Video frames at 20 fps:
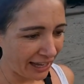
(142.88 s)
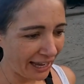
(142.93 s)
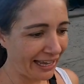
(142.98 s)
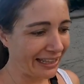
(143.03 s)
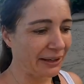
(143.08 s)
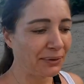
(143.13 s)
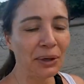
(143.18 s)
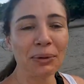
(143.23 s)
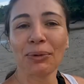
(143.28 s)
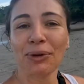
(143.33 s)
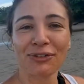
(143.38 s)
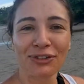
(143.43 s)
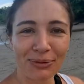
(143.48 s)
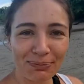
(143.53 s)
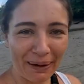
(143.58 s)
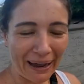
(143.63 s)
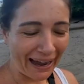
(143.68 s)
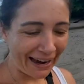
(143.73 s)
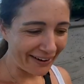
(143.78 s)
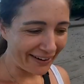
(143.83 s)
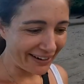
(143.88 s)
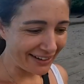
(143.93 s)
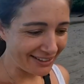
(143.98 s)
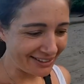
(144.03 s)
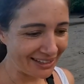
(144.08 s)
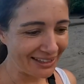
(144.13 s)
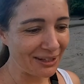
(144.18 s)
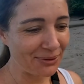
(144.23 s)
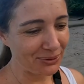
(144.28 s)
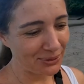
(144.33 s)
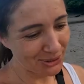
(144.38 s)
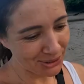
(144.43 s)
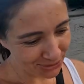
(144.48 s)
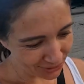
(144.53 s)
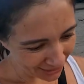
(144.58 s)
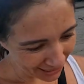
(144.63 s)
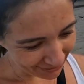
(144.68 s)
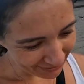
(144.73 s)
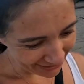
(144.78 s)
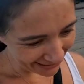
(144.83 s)
And then we moved to Paris, and then we were
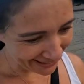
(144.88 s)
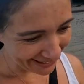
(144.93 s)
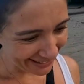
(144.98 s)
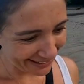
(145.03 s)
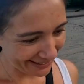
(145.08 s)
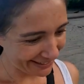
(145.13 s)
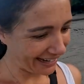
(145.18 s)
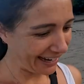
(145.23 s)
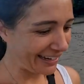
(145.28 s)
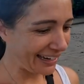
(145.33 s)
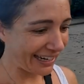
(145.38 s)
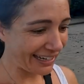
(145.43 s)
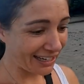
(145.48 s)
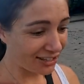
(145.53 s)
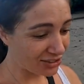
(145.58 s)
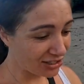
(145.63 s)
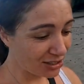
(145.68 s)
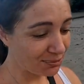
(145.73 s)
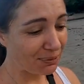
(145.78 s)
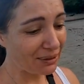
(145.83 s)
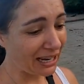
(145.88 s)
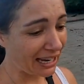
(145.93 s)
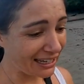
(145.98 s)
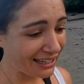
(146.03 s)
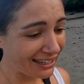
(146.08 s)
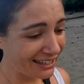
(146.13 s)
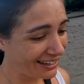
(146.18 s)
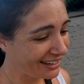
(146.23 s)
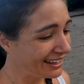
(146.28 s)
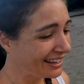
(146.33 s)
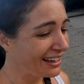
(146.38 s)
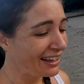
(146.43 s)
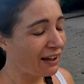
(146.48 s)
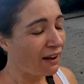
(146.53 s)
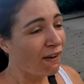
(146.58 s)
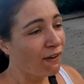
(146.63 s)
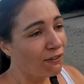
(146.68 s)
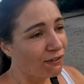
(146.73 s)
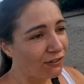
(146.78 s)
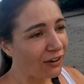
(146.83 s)
traveling, and like it's just been like
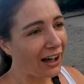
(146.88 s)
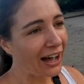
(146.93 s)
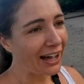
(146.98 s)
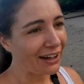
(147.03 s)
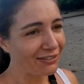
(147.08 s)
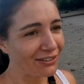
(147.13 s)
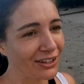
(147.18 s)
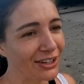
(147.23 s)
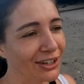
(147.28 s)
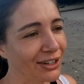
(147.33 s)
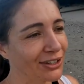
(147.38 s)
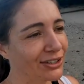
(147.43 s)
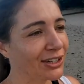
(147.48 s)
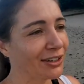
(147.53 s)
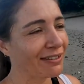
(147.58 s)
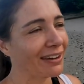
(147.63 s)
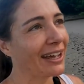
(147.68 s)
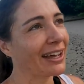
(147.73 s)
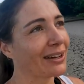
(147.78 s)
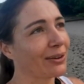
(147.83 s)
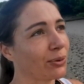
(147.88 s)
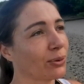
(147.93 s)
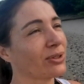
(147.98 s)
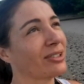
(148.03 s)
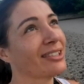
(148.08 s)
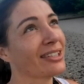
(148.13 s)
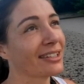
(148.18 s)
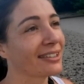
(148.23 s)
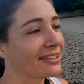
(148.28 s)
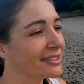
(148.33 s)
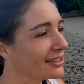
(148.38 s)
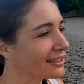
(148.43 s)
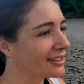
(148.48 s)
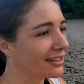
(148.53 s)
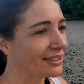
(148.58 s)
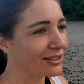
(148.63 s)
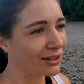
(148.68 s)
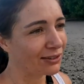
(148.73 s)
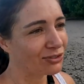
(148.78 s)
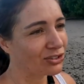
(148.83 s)
five years of like, or six
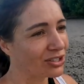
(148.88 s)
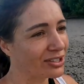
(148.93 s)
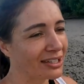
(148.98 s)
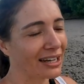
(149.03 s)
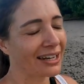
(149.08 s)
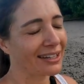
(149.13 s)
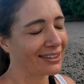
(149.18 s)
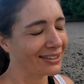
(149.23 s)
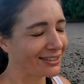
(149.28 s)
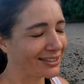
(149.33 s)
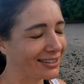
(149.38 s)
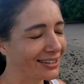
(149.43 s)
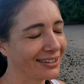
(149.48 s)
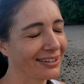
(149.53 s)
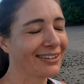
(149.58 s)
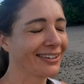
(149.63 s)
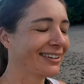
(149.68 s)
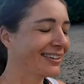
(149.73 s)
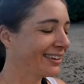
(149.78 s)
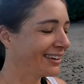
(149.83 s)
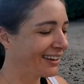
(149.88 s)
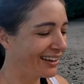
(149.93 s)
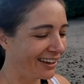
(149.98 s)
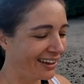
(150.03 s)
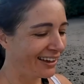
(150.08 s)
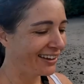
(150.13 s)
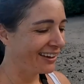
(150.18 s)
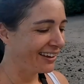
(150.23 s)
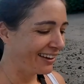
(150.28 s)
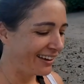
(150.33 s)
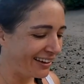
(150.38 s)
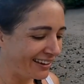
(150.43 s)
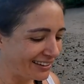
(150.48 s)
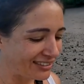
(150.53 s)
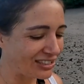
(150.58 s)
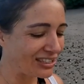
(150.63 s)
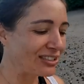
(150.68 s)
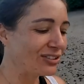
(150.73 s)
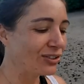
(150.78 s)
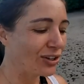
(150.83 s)
years of just like this,
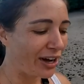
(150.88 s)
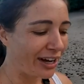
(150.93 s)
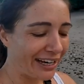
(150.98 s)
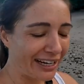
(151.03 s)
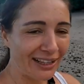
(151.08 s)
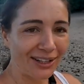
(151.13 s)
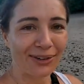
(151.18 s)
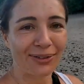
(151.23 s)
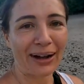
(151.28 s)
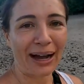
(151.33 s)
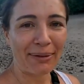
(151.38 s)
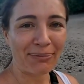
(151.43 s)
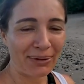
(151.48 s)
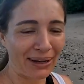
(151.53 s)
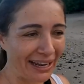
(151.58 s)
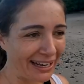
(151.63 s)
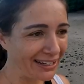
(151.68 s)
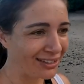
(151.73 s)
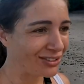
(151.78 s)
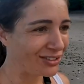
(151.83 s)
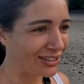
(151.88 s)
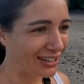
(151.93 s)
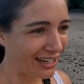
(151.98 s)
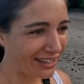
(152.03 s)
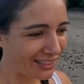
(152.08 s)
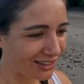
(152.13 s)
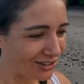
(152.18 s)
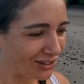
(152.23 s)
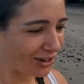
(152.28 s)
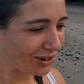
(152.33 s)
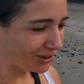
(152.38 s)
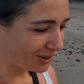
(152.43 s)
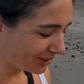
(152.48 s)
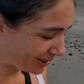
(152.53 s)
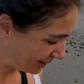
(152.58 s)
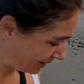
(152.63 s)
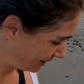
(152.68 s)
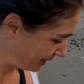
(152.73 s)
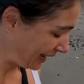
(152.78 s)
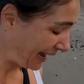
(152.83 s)
just not in the right place to get the dog.
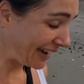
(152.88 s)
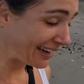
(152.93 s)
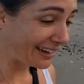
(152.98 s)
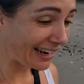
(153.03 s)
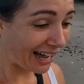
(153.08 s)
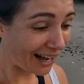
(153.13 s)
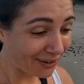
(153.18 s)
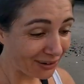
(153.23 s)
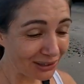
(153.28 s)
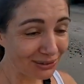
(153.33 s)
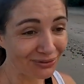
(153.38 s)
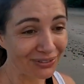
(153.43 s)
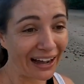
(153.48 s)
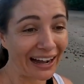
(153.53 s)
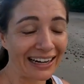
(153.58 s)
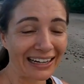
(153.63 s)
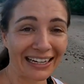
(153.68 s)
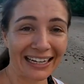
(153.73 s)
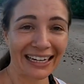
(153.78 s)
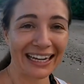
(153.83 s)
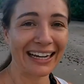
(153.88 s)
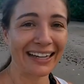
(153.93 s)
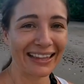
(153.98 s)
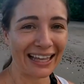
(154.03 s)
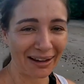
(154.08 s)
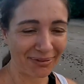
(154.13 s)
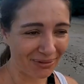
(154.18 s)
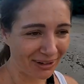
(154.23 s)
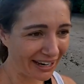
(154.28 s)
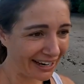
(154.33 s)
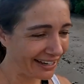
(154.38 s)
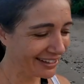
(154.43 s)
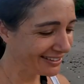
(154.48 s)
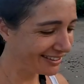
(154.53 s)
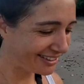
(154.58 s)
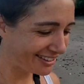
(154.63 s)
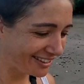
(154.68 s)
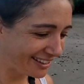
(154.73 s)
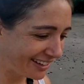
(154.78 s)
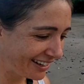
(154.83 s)
And now we're finally in that
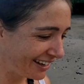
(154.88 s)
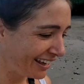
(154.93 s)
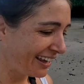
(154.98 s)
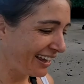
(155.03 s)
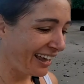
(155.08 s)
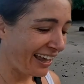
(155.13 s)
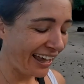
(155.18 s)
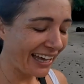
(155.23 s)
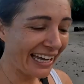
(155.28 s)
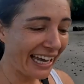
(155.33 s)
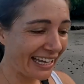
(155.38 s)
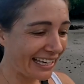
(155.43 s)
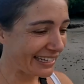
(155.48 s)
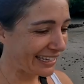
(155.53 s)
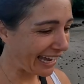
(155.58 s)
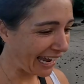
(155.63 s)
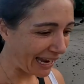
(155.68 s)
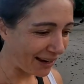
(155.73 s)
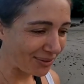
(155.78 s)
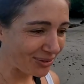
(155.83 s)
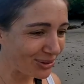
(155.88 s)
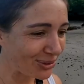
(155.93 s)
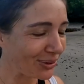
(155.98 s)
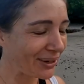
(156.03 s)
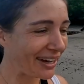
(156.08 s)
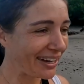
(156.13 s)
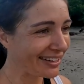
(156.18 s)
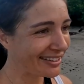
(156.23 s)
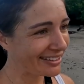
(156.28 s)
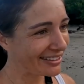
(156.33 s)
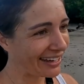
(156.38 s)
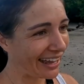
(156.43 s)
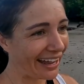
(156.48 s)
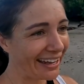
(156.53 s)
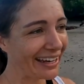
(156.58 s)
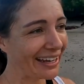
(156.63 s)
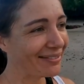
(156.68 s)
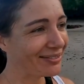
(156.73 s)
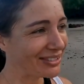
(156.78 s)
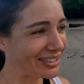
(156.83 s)
place, and it came to us,
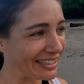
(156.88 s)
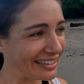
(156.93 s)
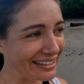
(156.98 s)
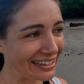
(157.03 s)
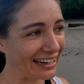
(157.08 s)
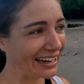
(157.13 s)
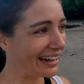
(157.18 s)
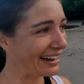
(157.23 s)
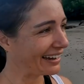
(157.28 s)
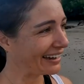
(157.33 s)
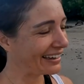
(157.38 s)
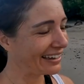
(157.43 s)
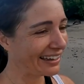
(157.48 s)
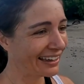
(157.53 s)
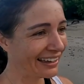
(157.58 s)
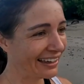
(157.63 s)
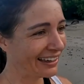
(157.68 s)
and I'm just like,